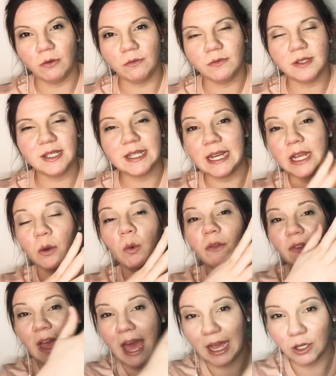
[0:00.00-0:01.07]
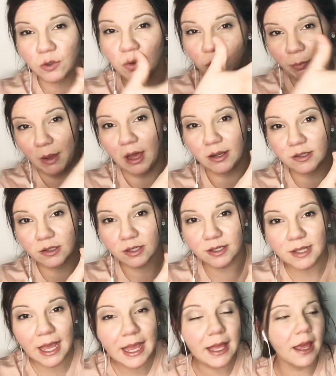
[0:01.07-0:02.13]
seeing what the actual box looks
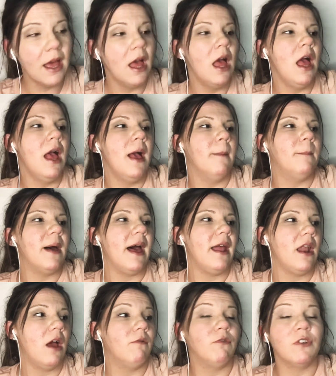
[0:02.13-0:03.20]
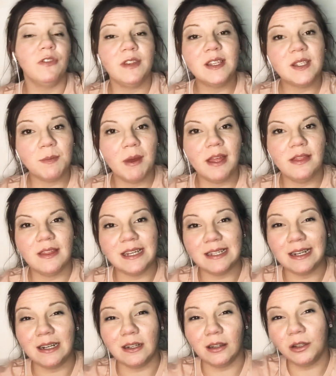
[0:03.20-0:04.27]
like. But for this month, they
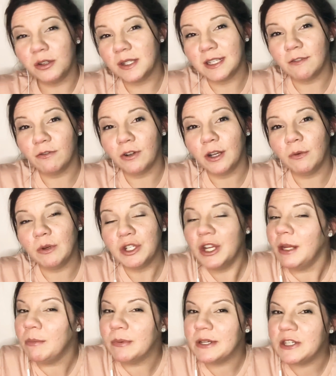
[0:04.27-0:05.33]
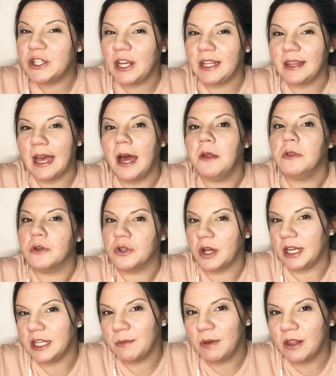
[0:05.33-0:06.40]
did it a little different, which I appreciate that. They're
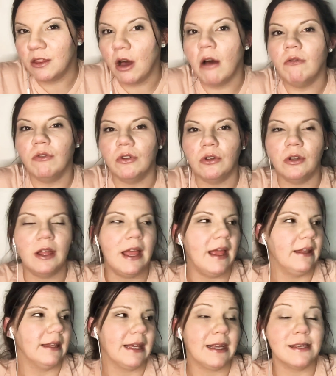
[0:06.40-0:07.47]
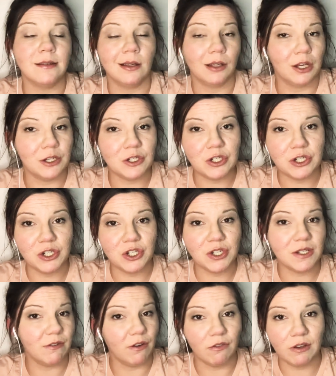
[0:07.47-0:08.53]
trying to be thoughtful and, like I said,
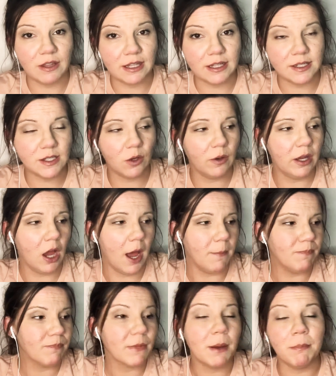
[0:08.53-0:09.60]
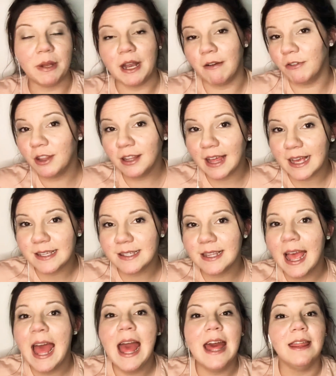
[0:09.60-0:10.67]
conscientious of everything that's going on. But nevertheless,
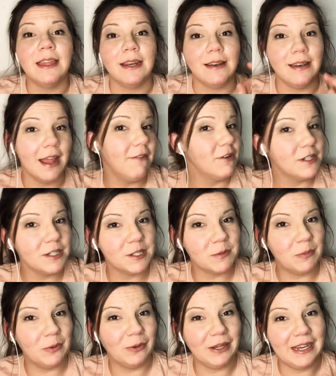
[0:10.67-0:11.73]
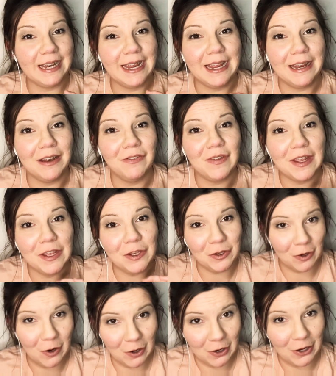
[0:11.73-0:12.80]
they never disappoint in the
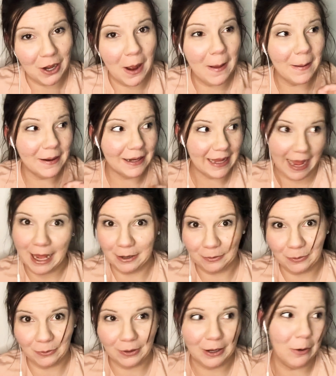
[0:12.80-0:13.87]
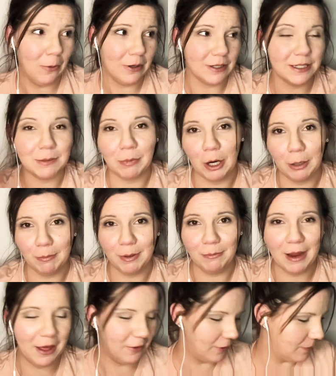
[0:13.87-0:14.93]
yarn category or department,
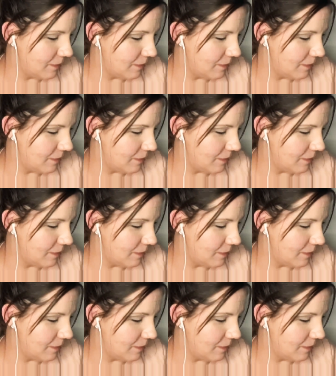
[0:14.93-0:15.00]
rather.